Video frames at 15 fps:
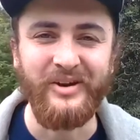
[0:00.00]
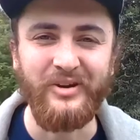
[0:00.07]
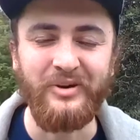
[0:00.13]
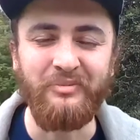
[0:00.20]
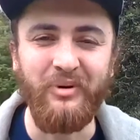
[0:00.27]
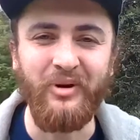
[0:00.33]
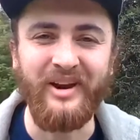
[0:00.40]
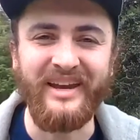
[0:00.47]
Good
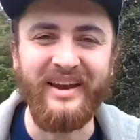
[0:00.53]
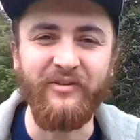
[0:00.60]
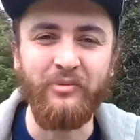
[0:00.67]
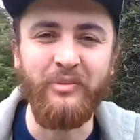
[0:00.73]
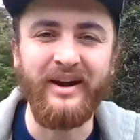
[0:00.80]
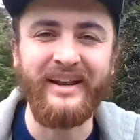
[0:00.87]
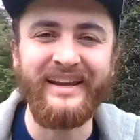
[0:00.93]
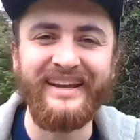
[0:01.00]
morning,
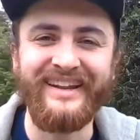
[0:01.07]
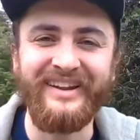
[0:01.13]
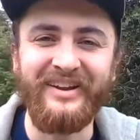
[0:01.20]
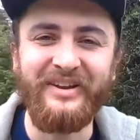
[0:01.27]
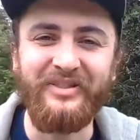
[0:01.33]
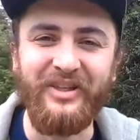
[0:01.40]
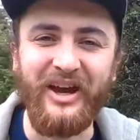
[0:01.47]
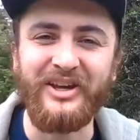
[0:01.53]
everybody, and
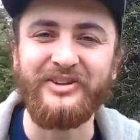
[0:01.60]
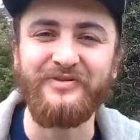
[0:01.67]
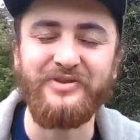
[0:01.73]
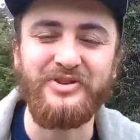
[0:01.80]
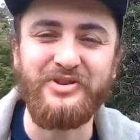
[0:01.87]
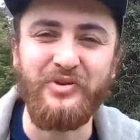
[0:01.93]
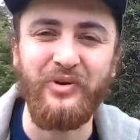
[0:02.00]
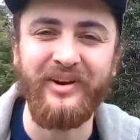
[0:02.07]
thanks for
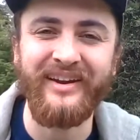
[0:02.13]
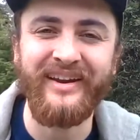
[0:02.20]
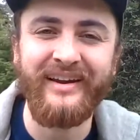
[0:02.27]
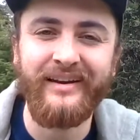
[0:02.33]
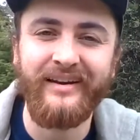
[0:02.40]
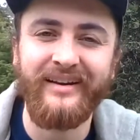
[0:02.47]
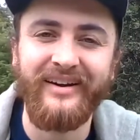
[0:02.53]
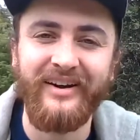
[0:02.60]
joining
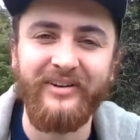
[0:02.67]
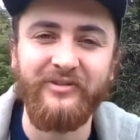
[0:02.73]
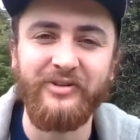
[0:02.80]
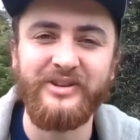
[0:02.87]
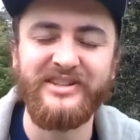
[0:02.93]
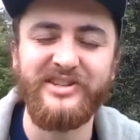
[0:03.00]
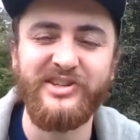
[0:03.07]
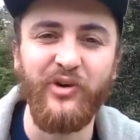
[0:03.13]
for
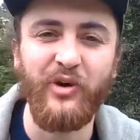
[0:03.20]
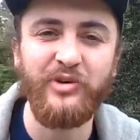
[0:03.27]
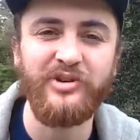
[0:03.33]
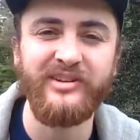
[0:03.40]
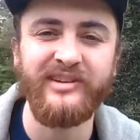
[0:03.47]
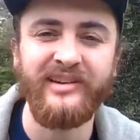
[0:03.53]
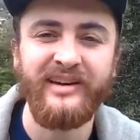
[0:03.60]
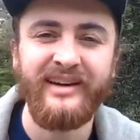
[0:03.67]
this
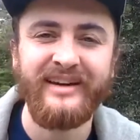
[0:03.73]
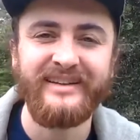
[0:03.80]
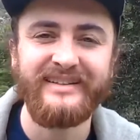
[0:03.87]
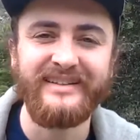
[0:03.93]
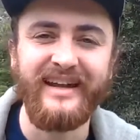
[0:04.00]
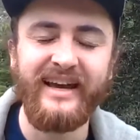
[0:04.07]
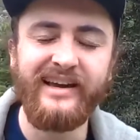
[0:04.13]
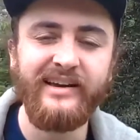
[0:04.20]
devotion
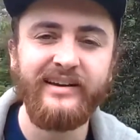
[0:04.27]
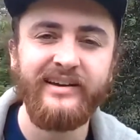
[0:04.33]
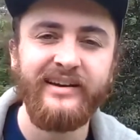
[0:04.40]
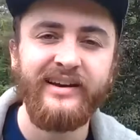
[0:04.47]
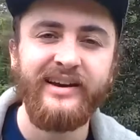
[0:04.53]
today.